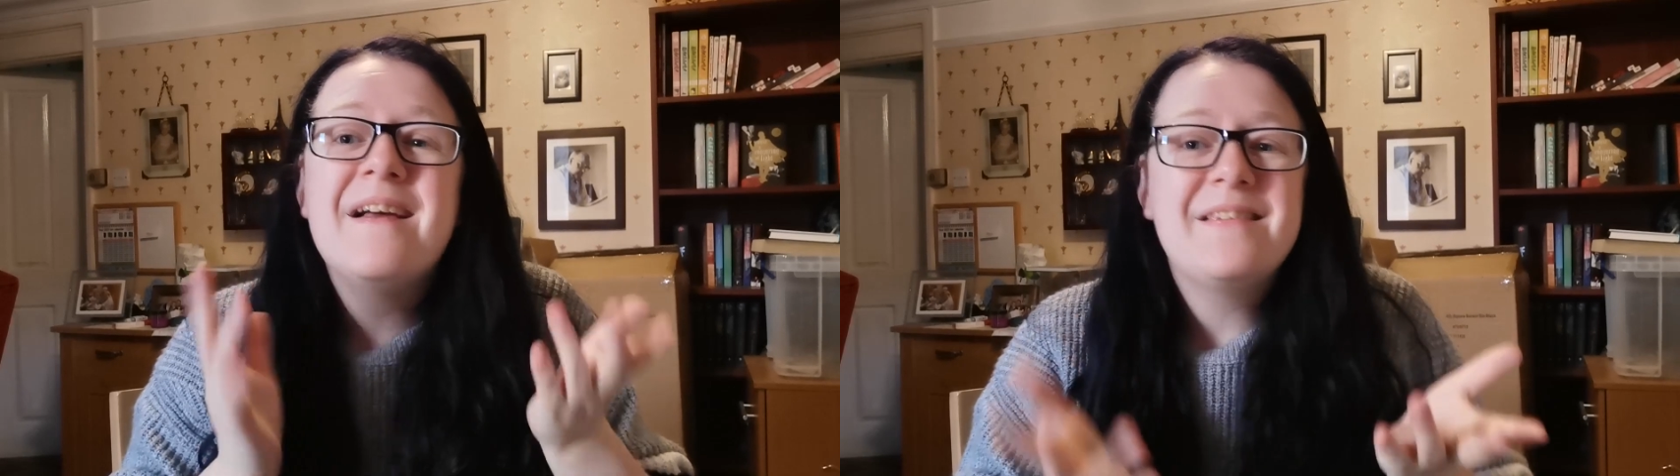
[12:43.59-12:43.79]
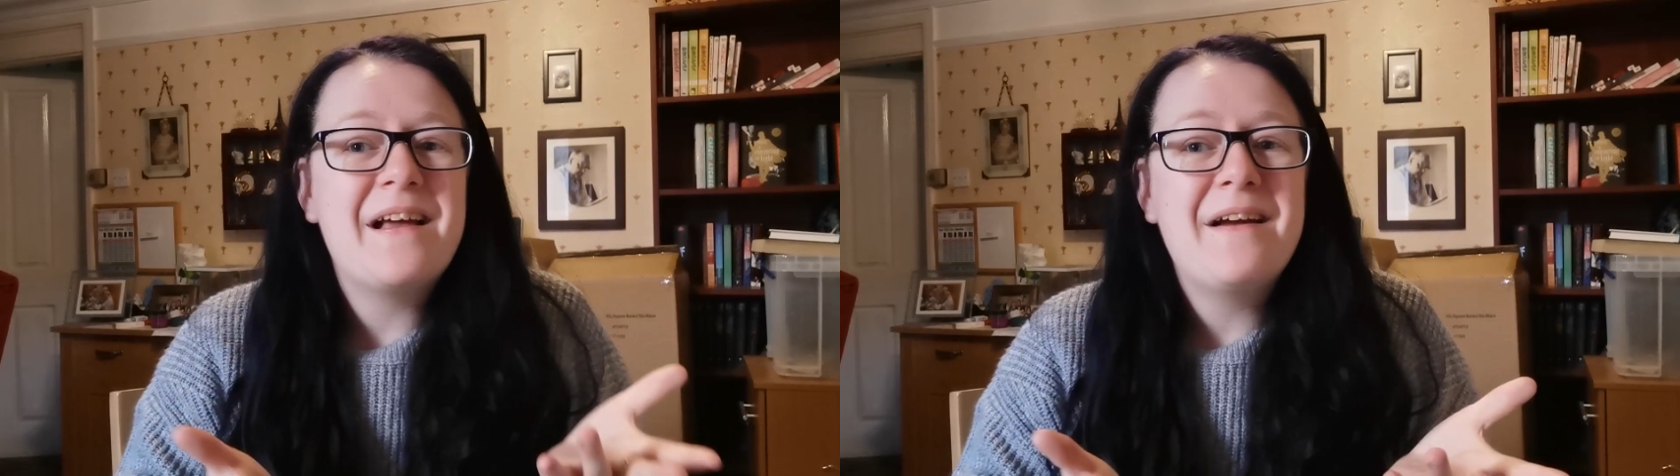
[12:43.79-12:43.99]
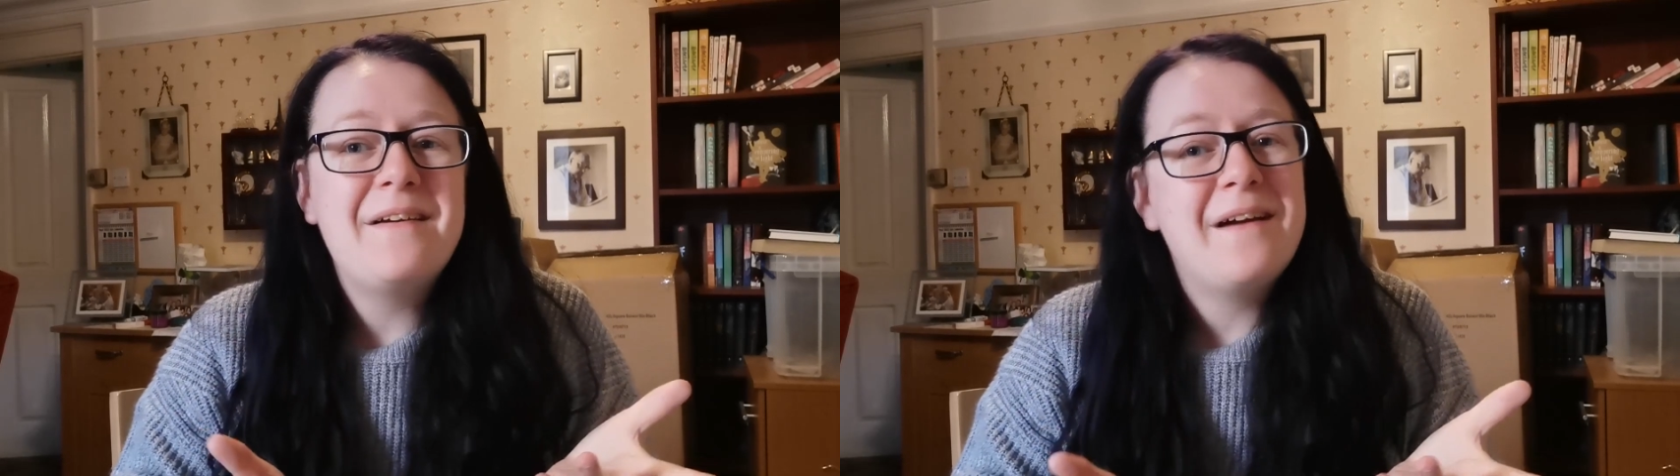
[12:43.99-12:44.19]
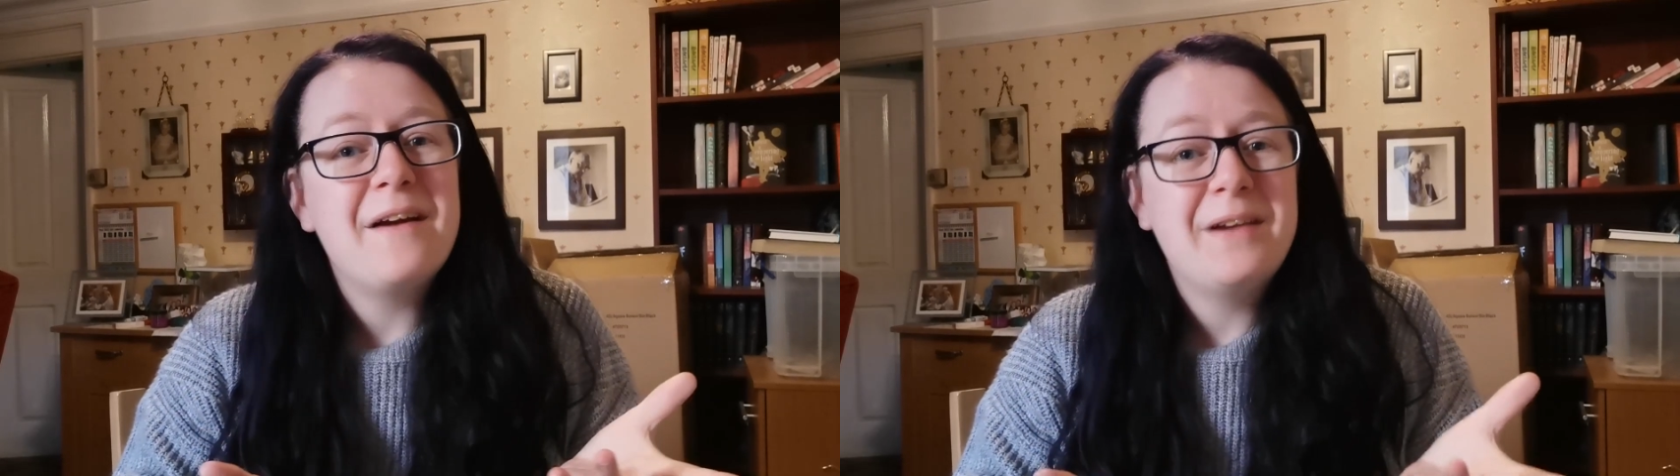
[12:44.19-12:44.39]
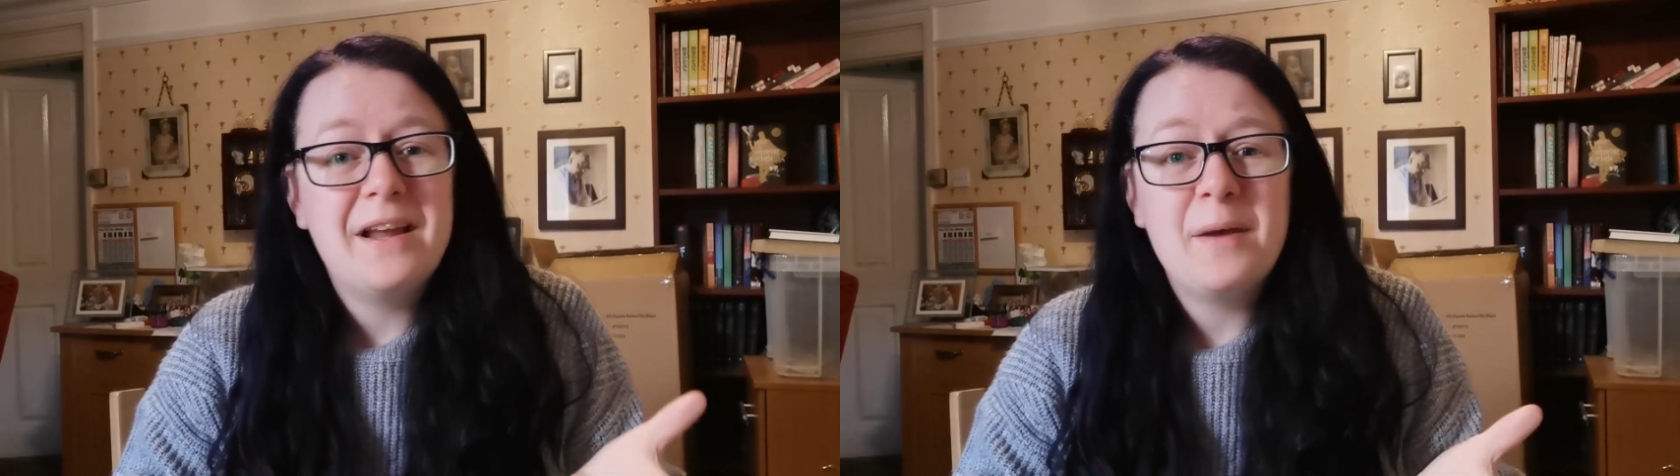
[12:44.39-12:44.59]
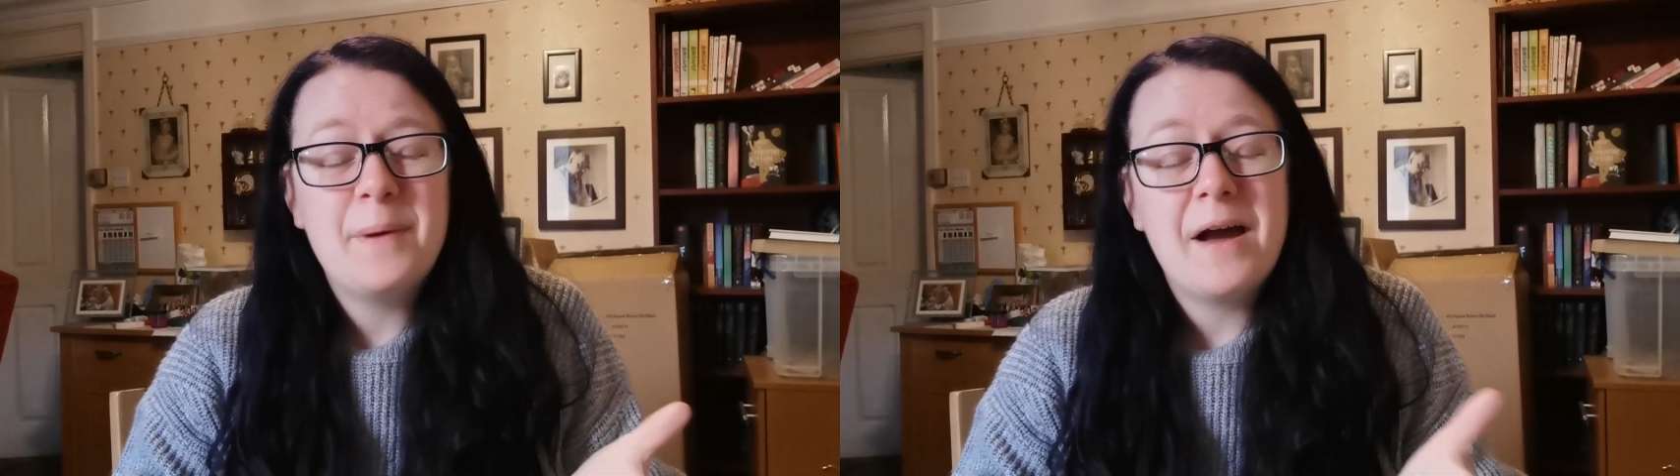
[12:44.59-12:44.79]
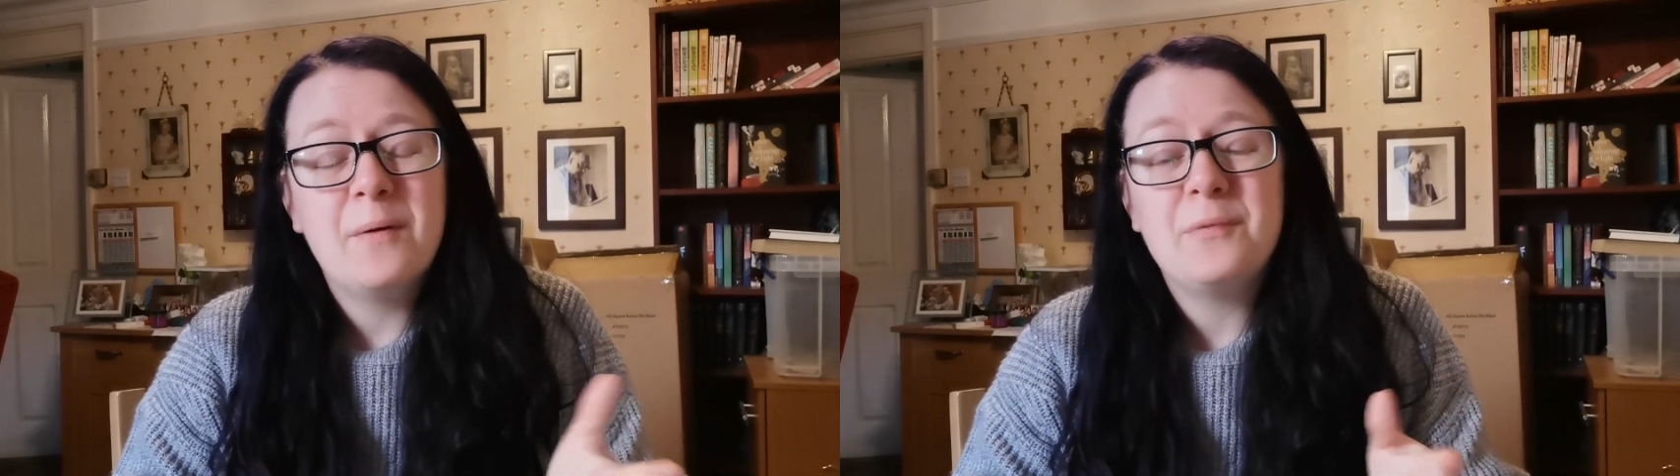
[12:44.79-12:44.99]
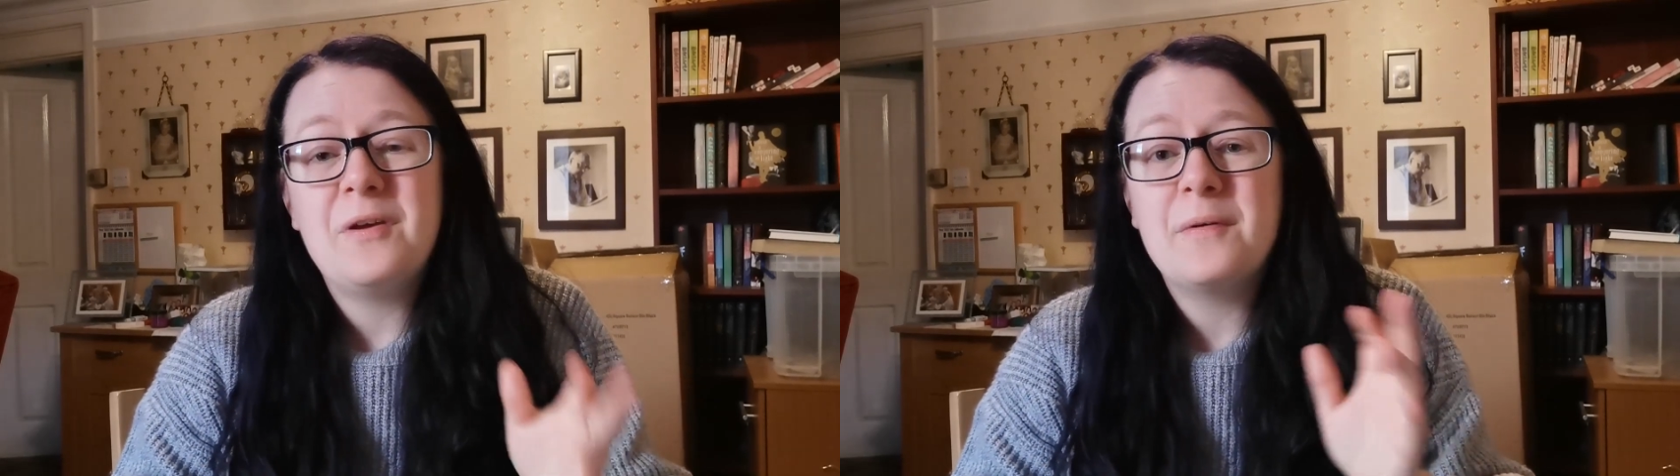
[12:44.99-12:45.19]
So I really hope it
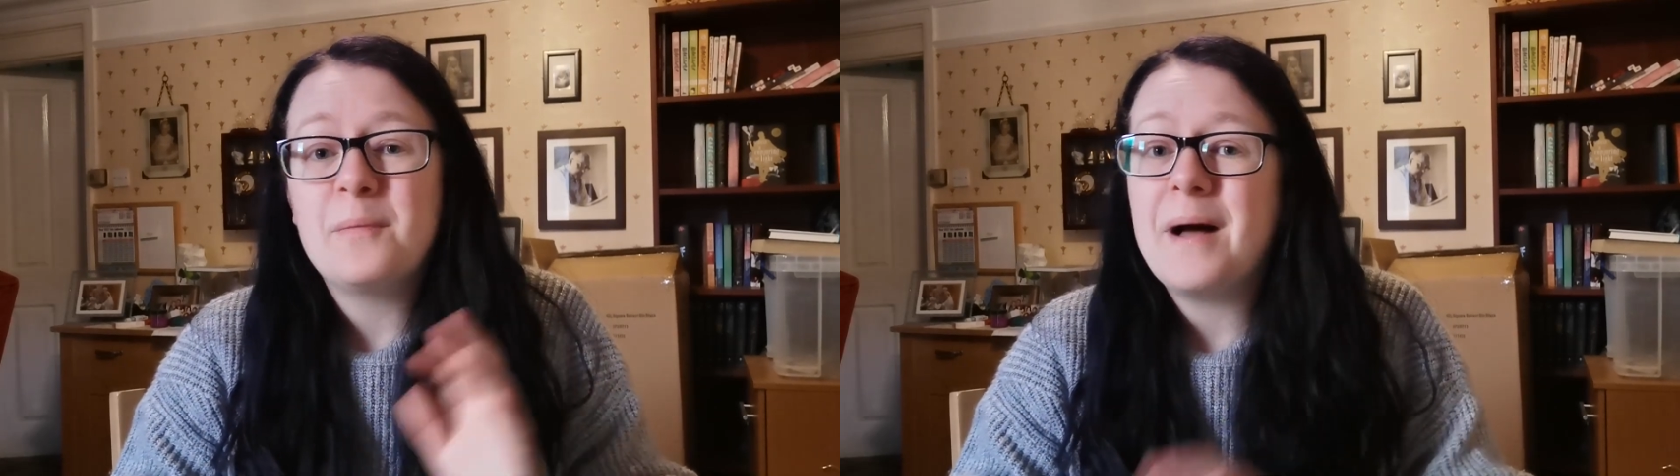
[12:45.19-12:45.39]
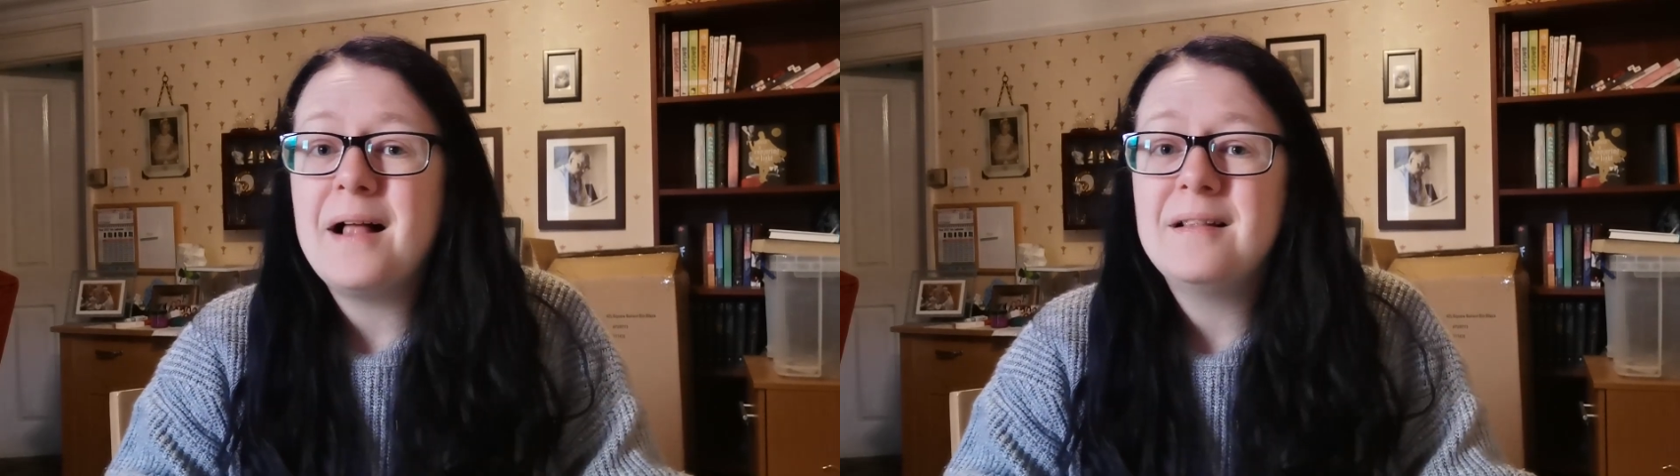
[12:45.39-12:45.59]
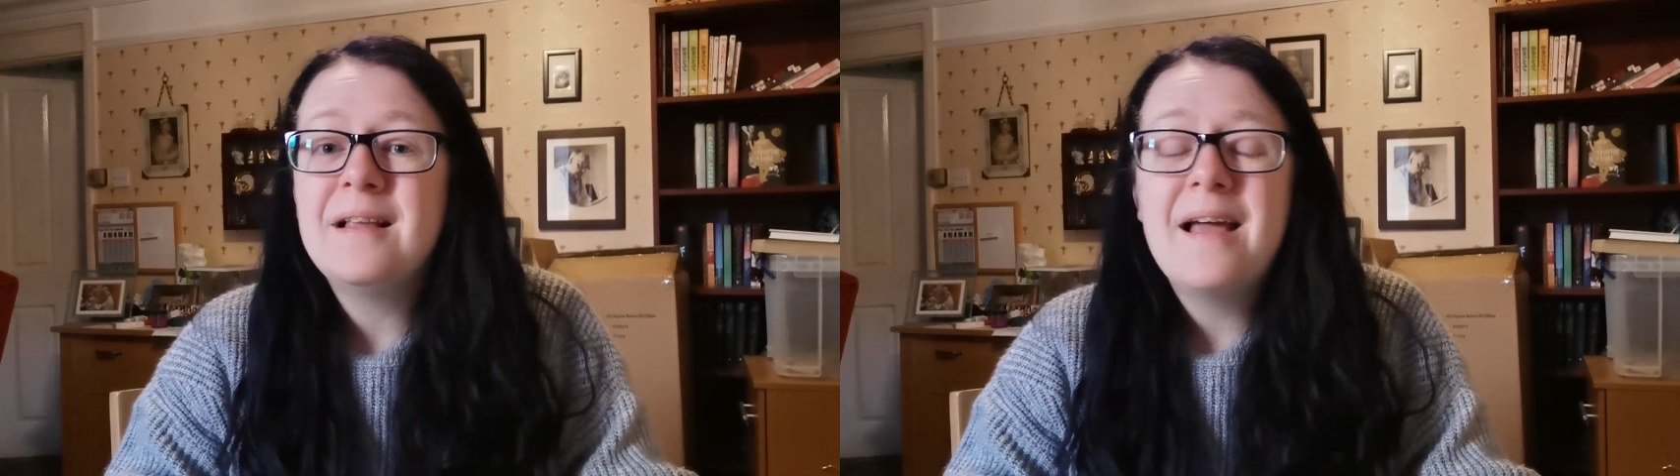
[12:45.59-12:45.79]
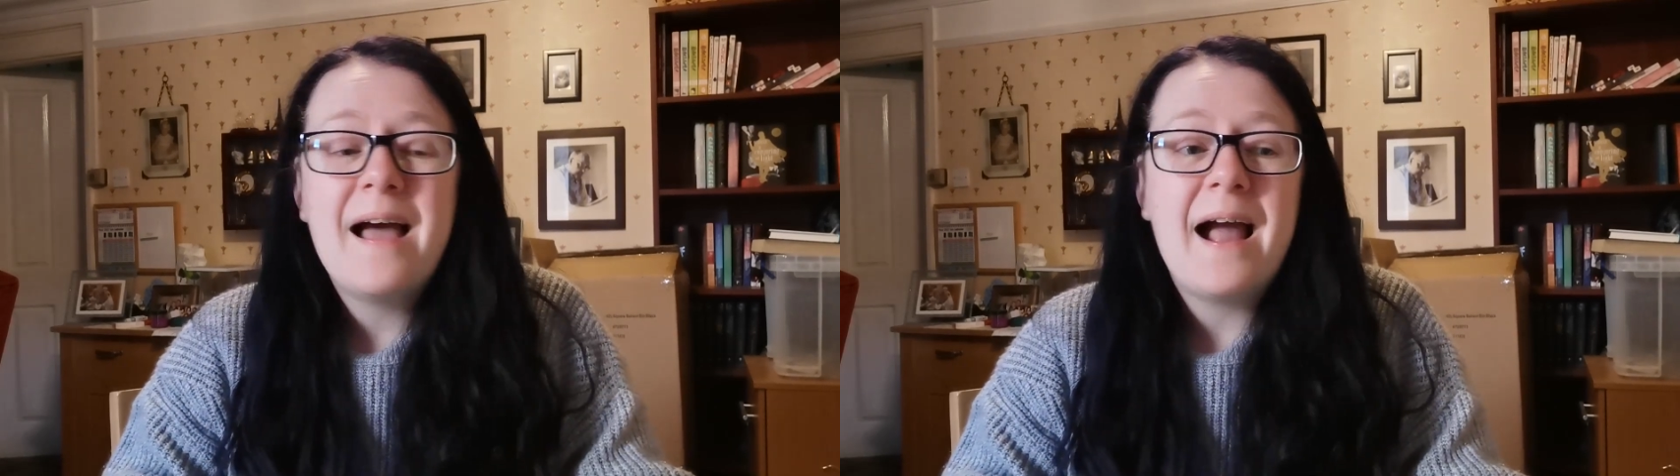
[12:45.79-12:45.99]
helps you as well,